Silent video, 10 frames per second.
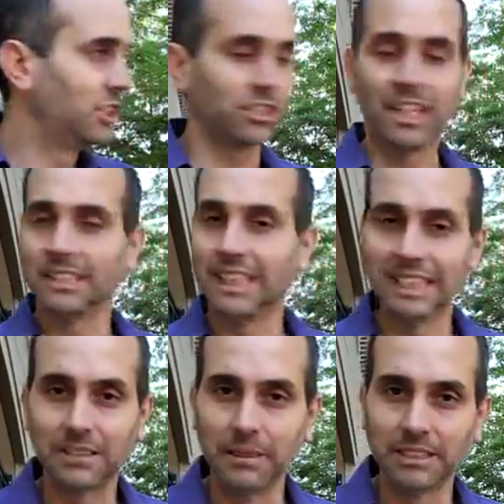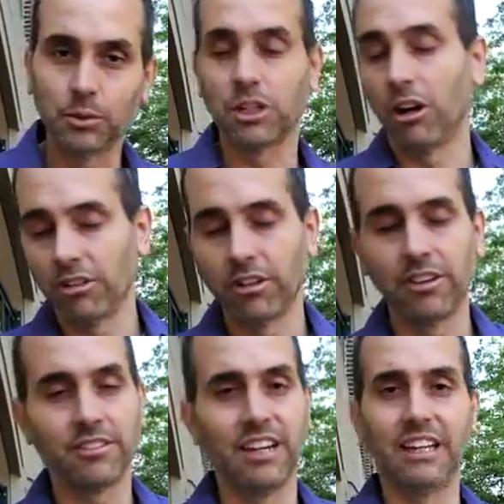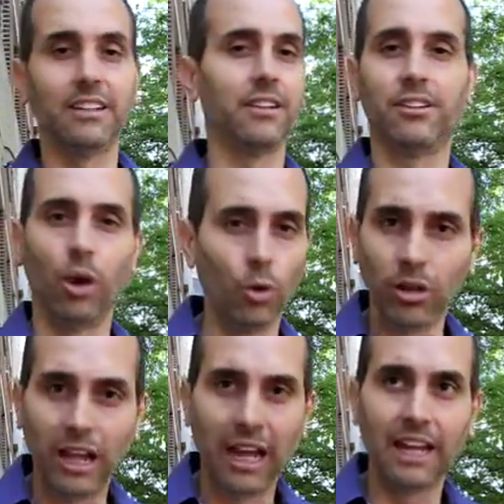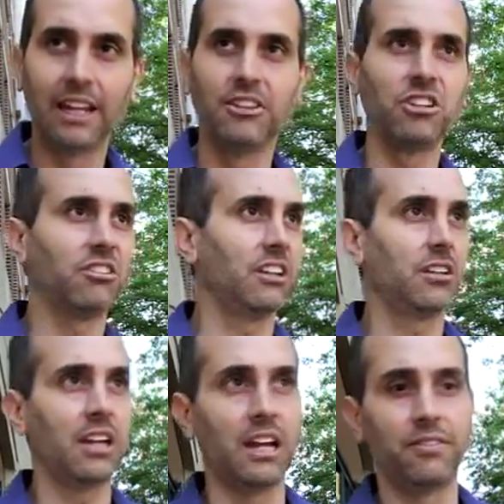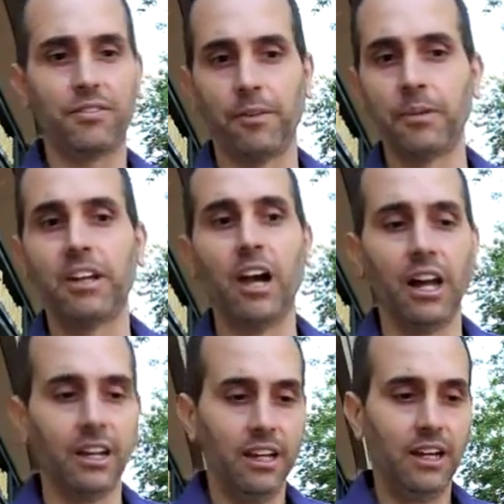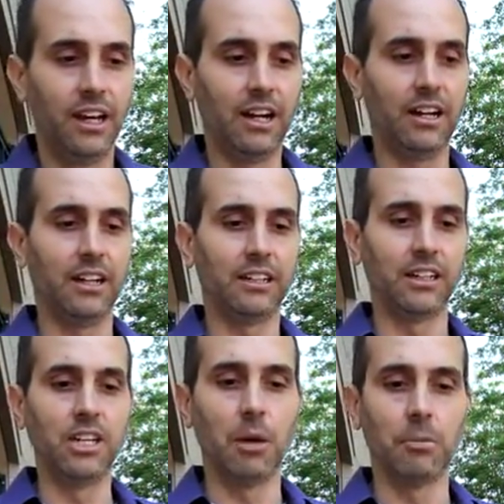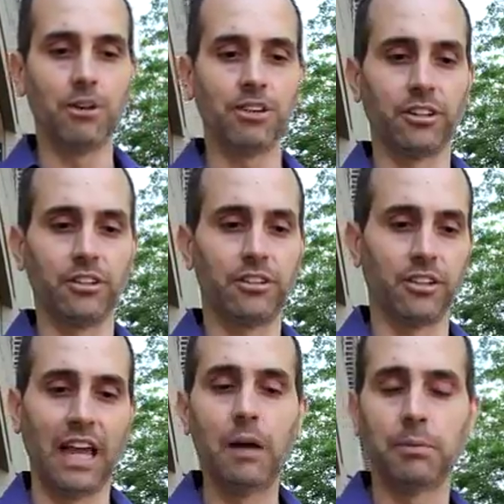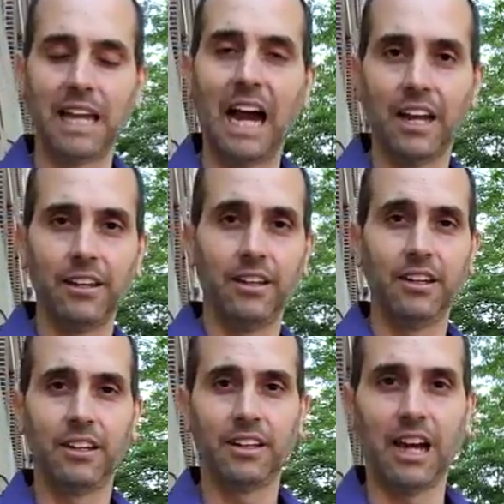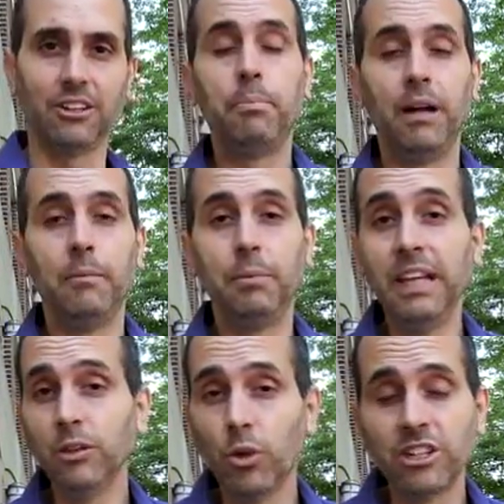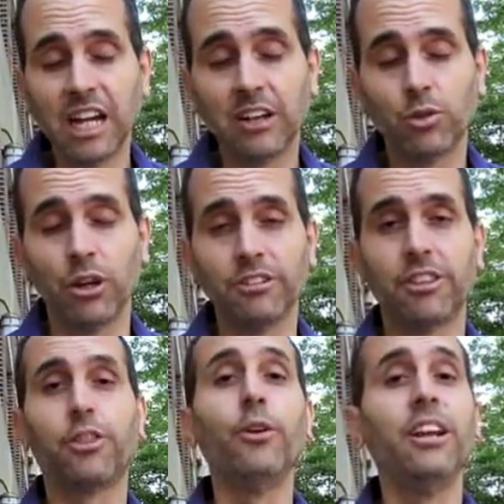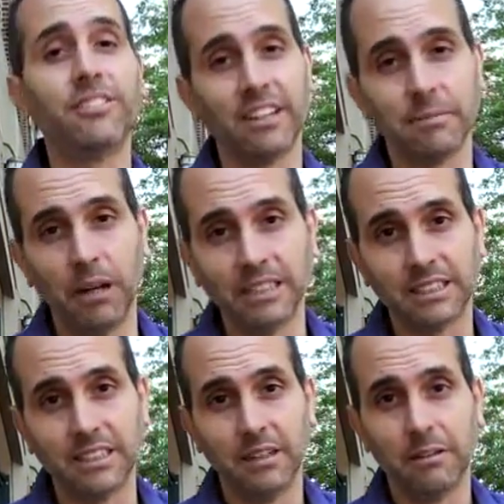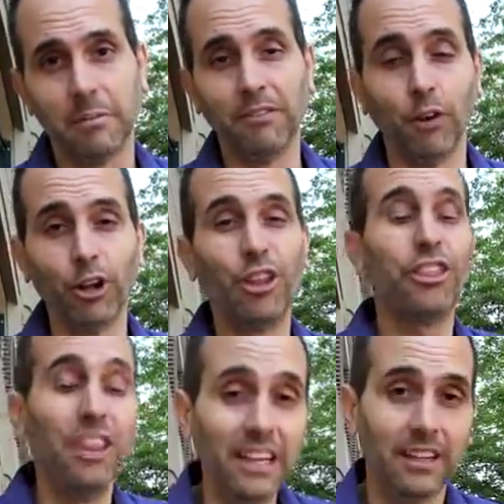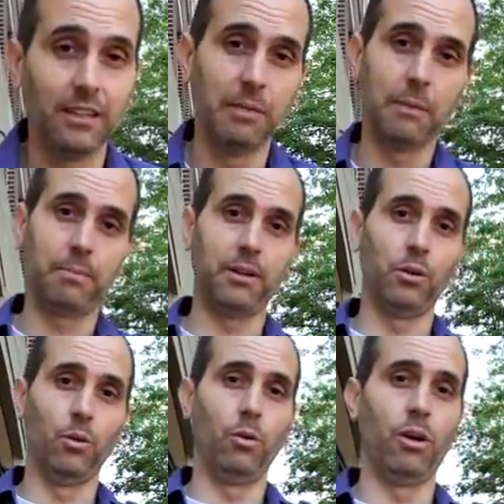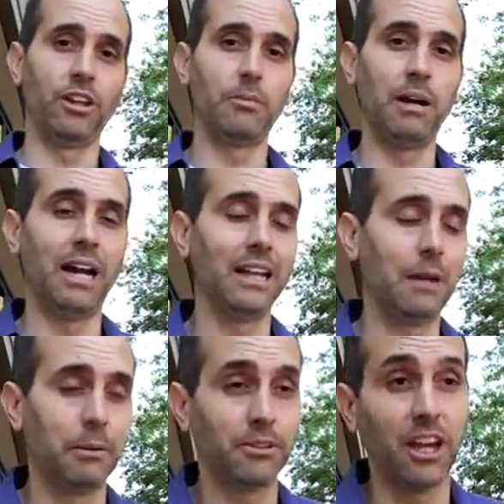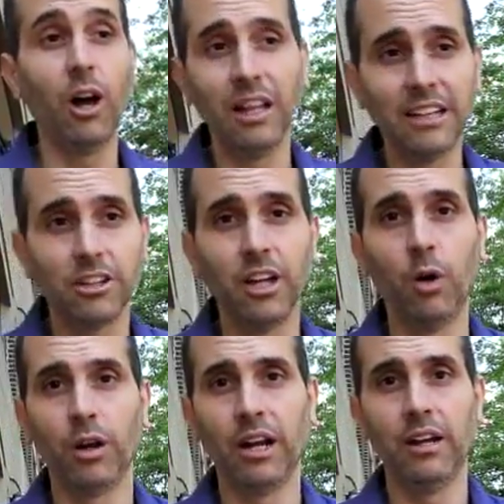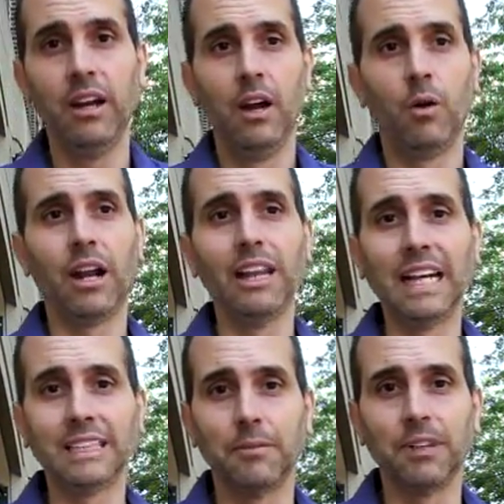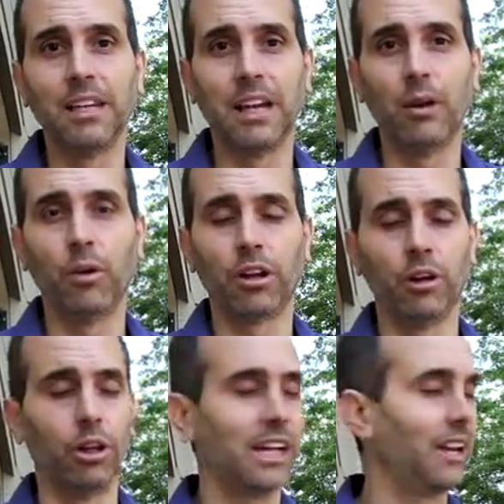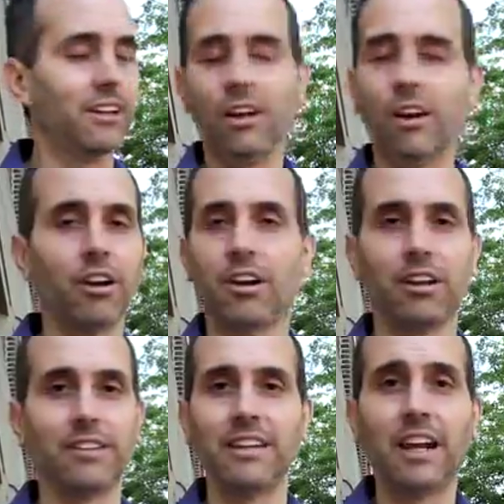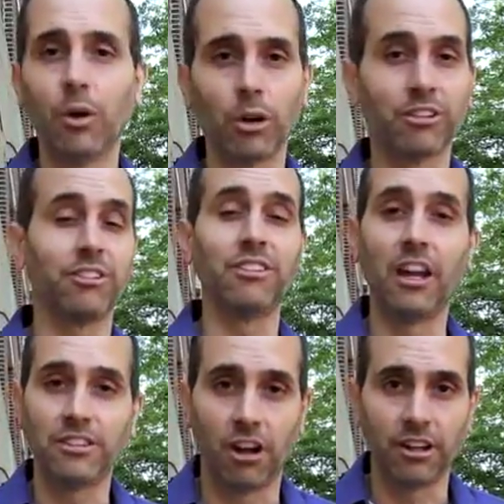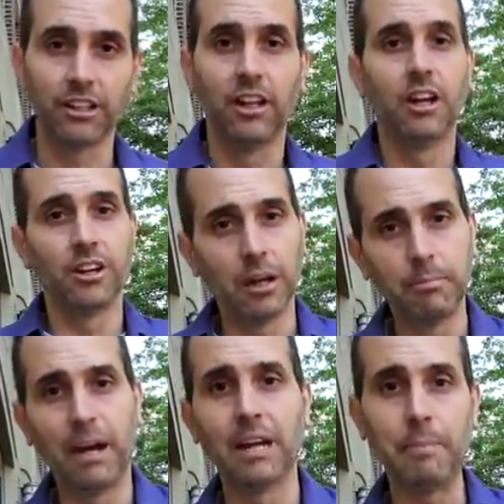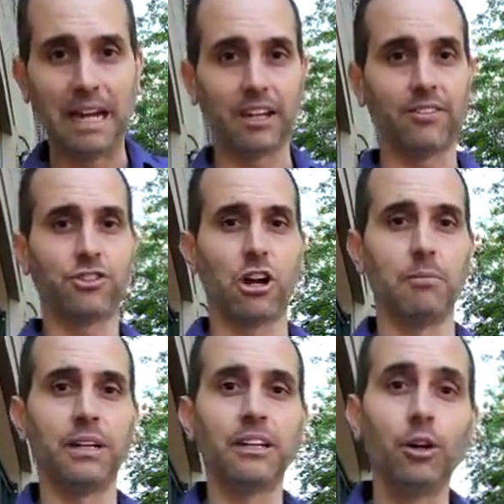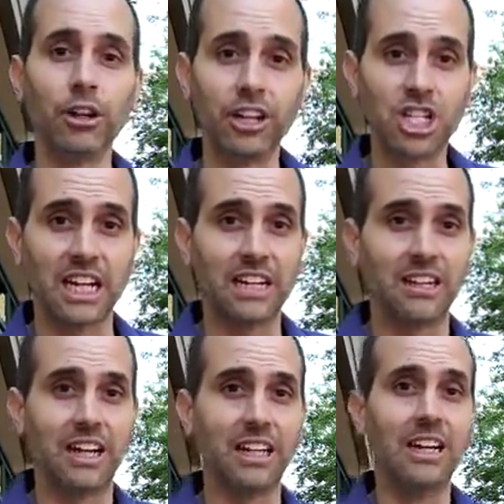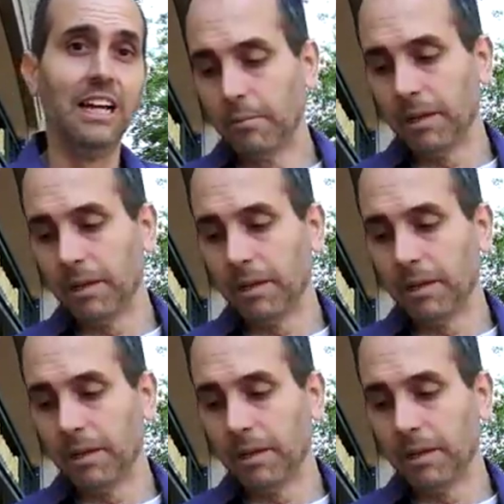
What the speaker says: Just like Zestimates, which are also on the site, don't rely on it. It's just a kind of from the gut number to help guide you. Please reach out to us 3 to 6 months before you think you might be wanting to buy. A lot of people say, oh, I'll let you know when I like something and I want to go look at it. No, no, no, no. That's not how it works. This is not Target. You're not buying a packet of Charmin and going to the checkout line.